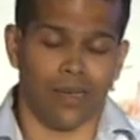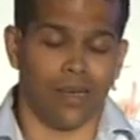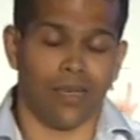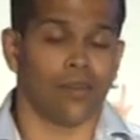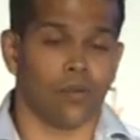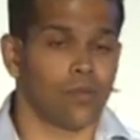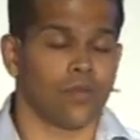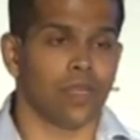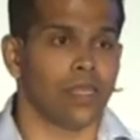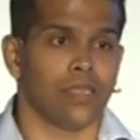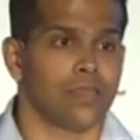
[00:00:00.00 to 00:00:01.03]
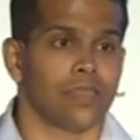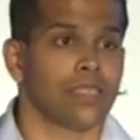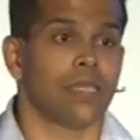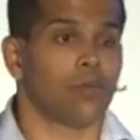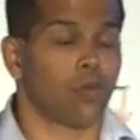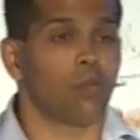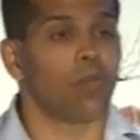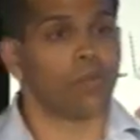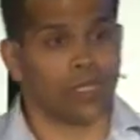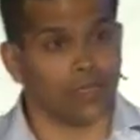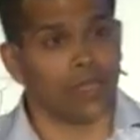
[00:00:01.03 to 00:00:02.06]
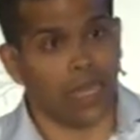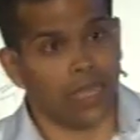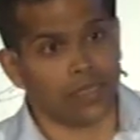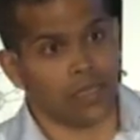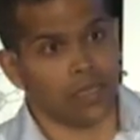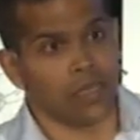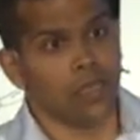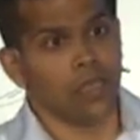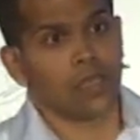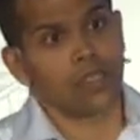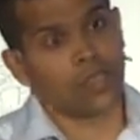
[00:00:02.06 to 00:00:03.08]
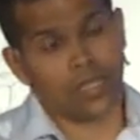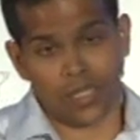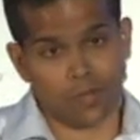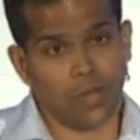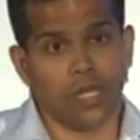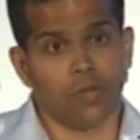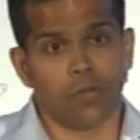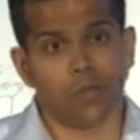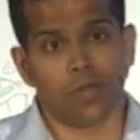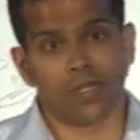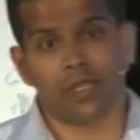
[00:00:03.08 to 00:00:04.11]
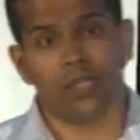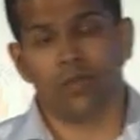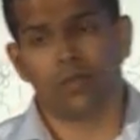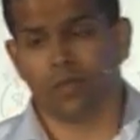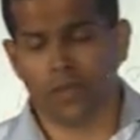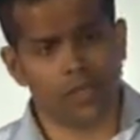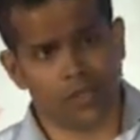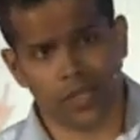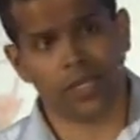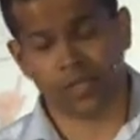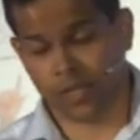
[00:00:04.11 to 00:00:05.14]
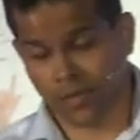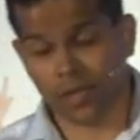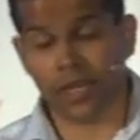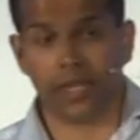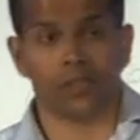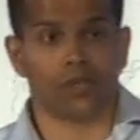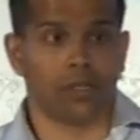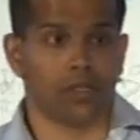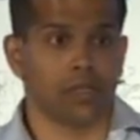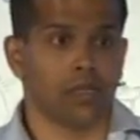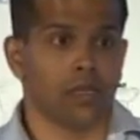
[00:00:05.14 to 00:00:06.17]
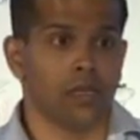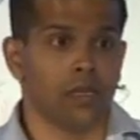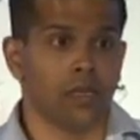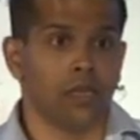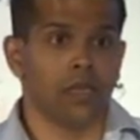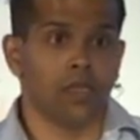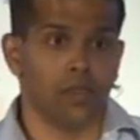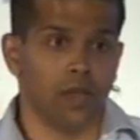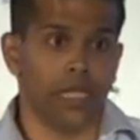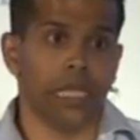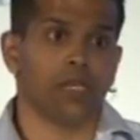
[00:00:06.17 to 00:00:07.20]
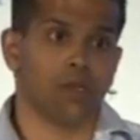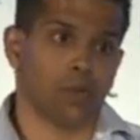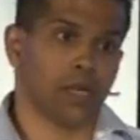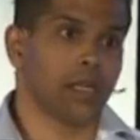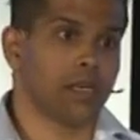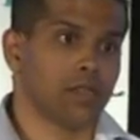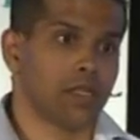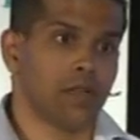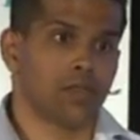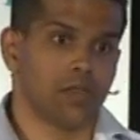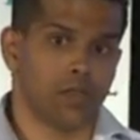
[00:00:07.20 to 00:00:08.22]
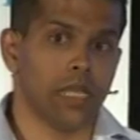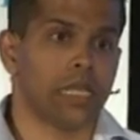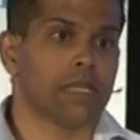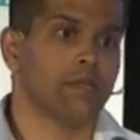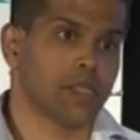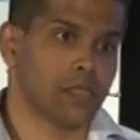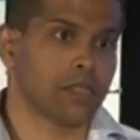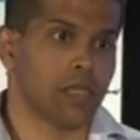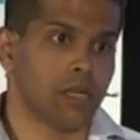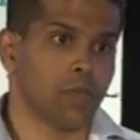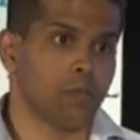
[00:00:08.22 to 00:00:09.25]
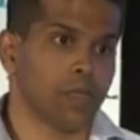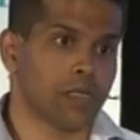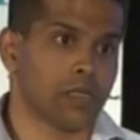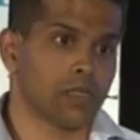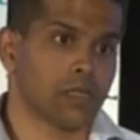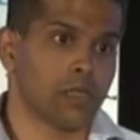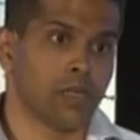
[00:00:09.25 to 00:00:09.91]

I don't really see a problem in still asking, because you can explain to people saying, look, the world's changed and the world has changed. You need to protect yourself because you need to have a sustainable business.